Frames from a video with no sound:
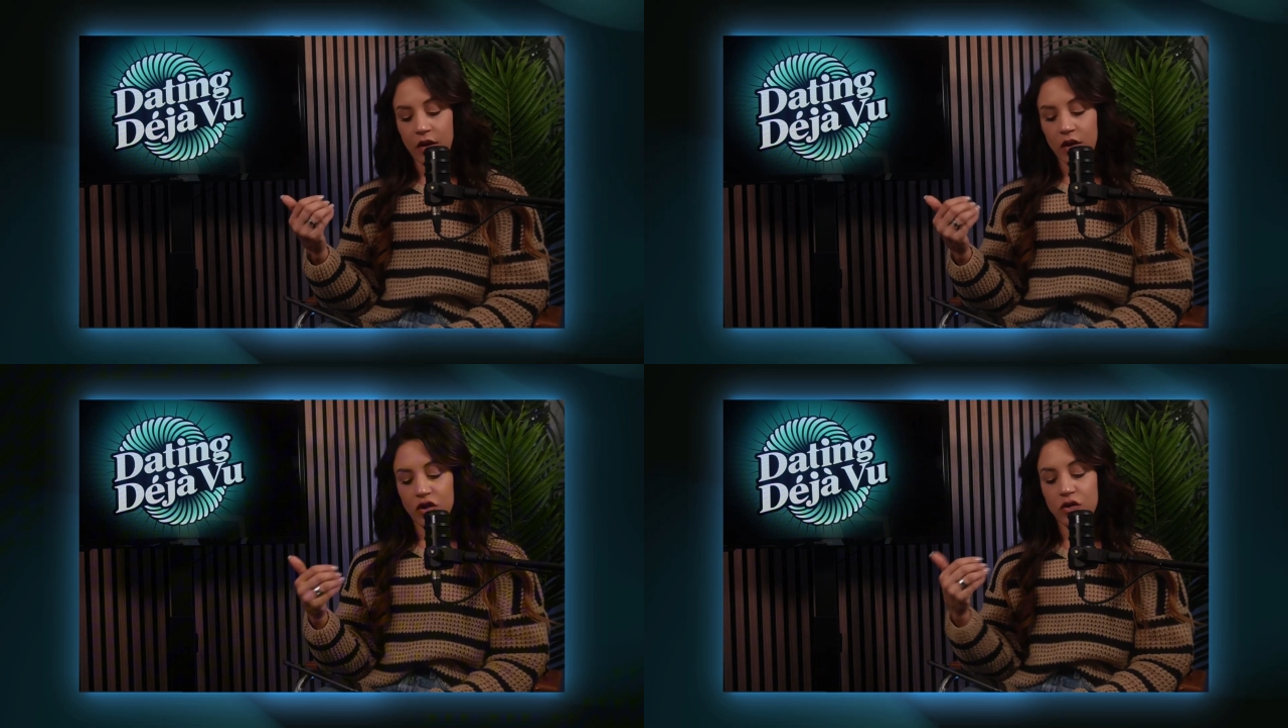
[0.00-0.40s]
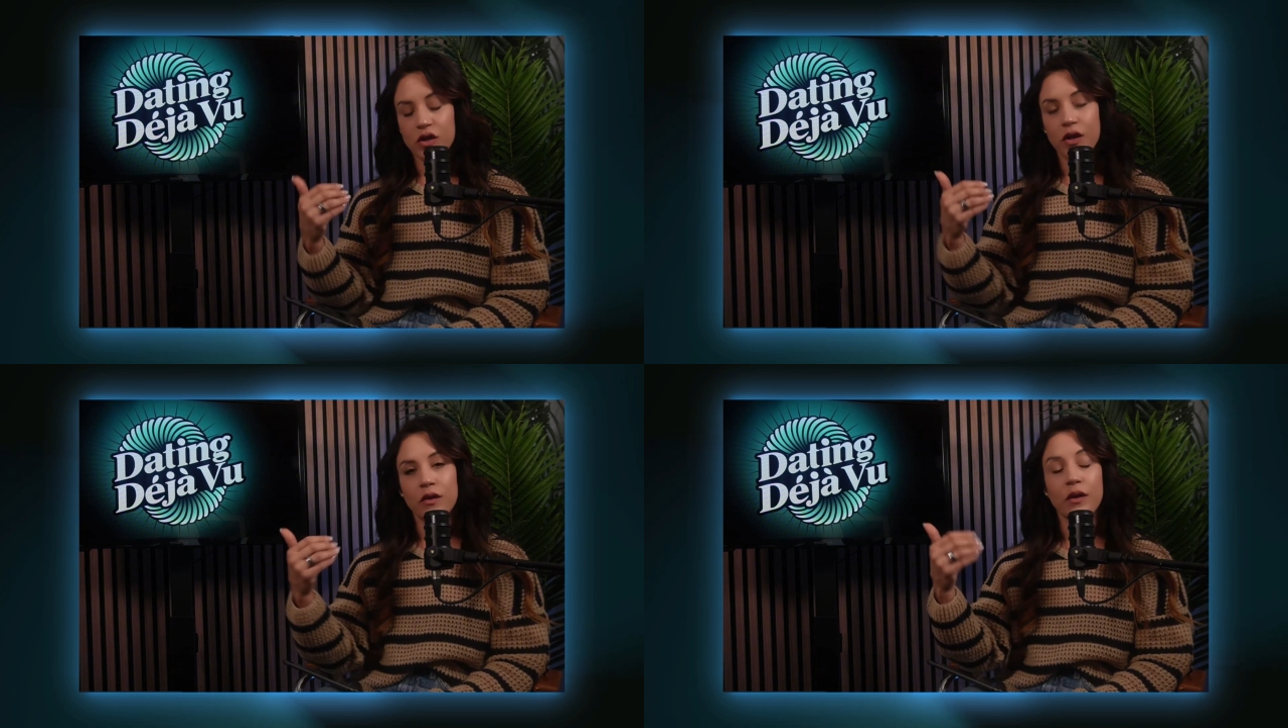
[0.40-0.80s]
You
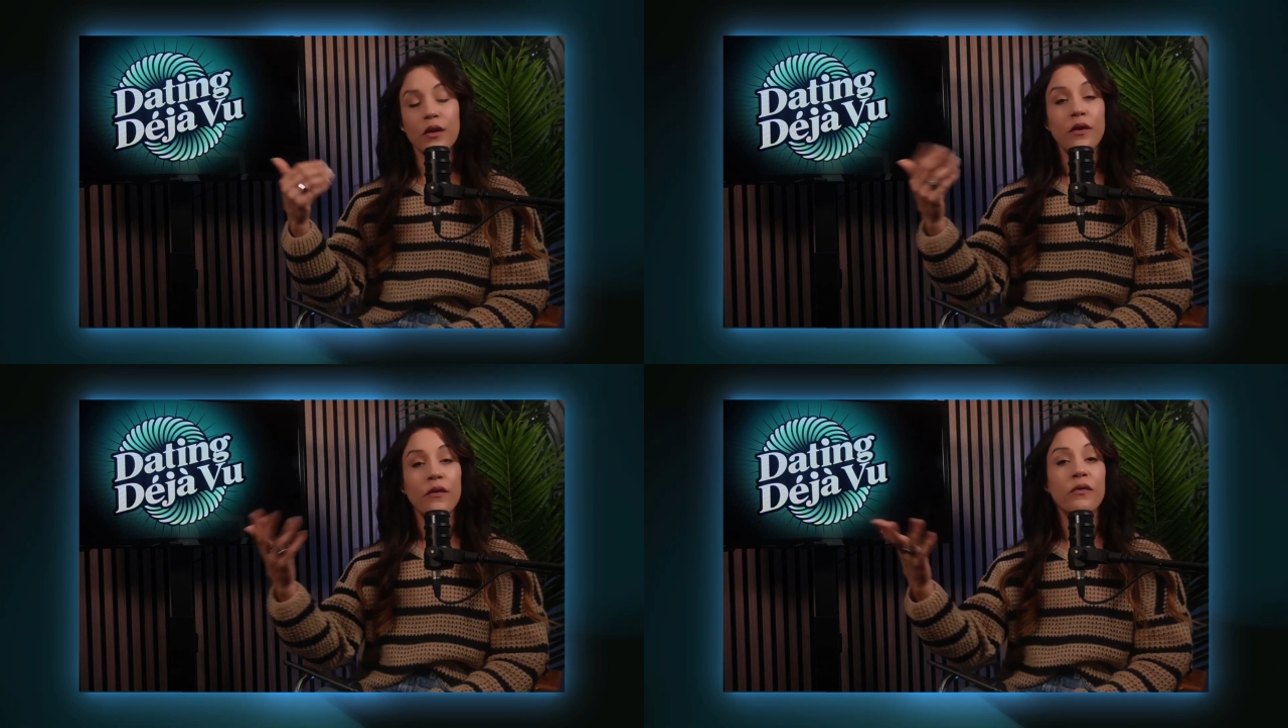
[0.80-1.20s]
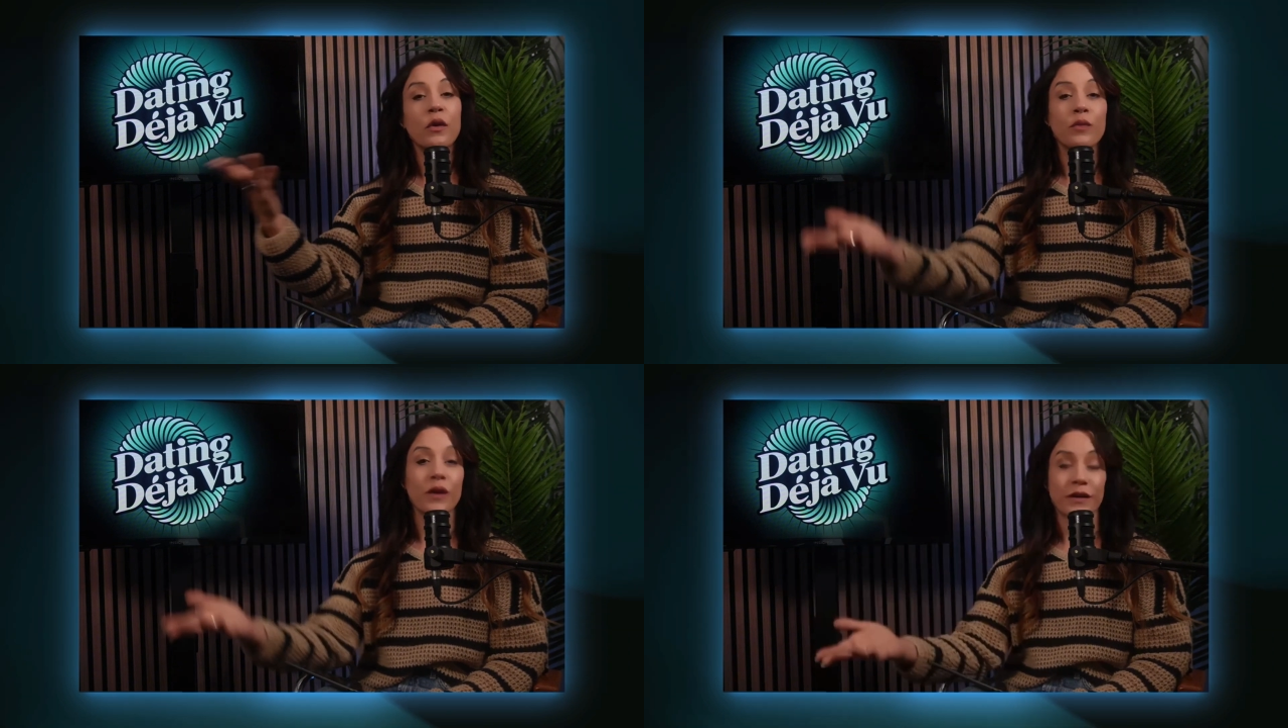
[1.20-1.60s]
should look
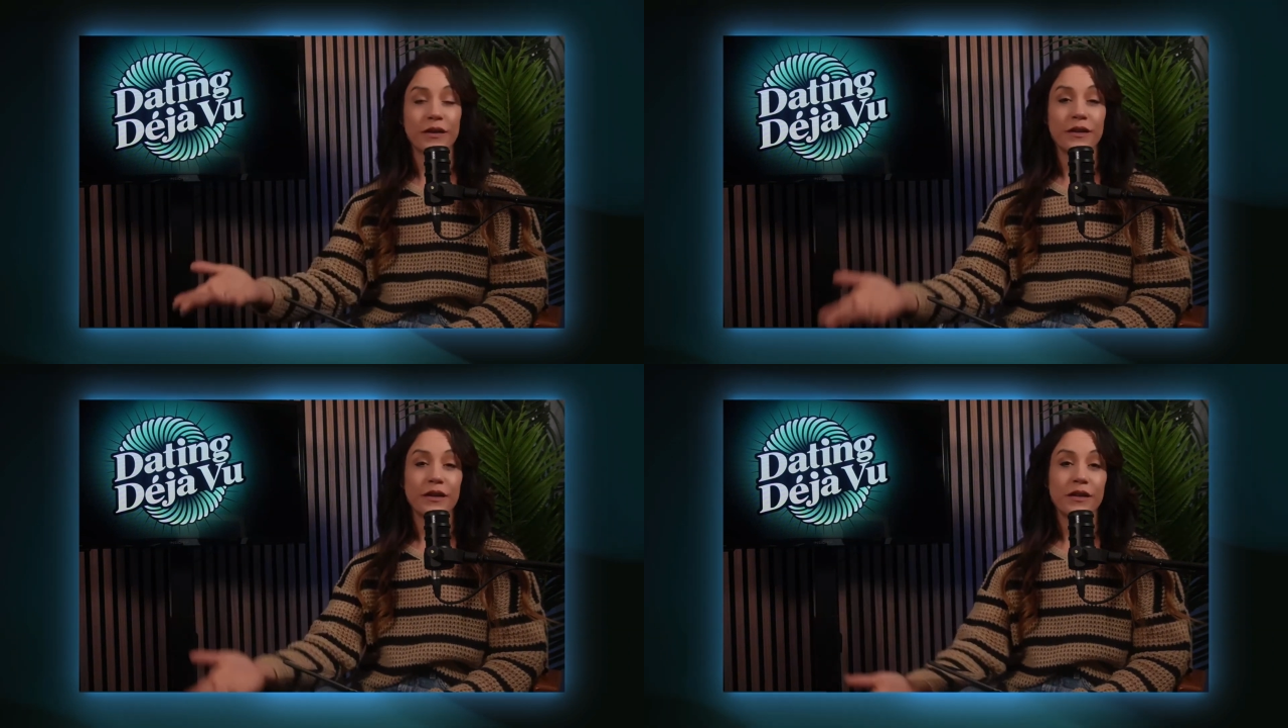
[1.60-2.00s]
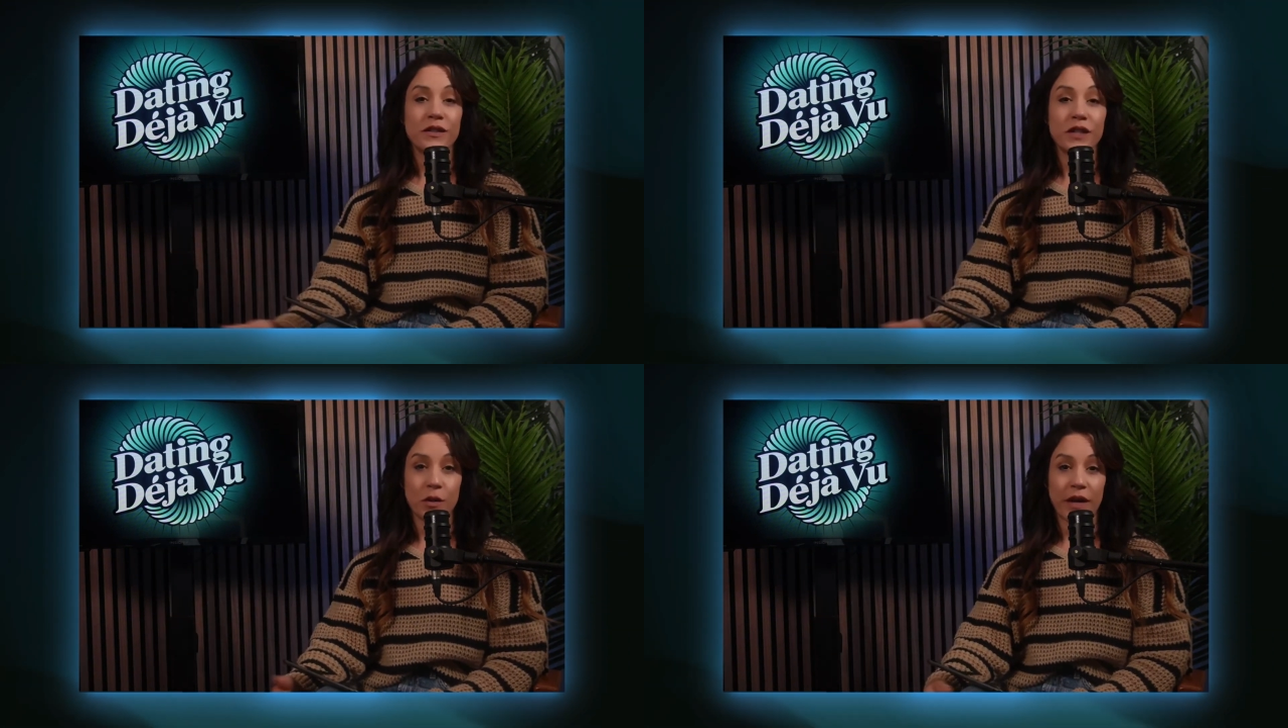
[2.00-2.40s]
forward
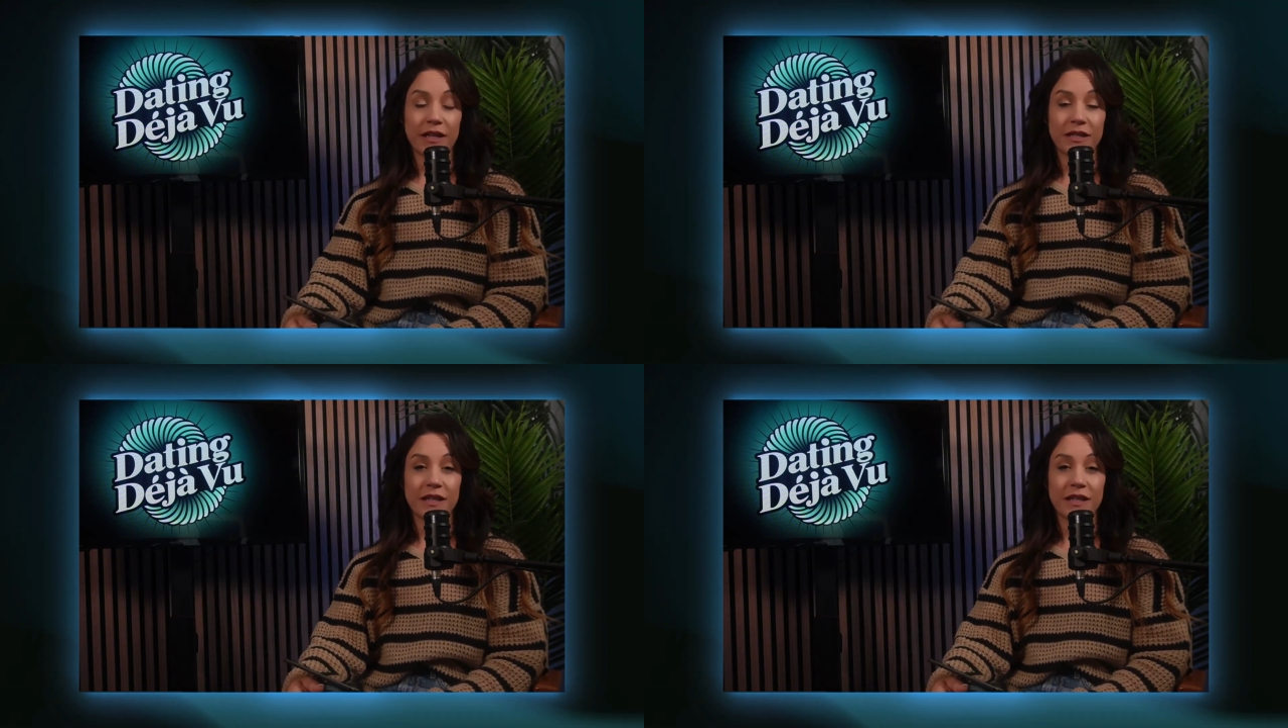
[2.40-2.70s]
to it.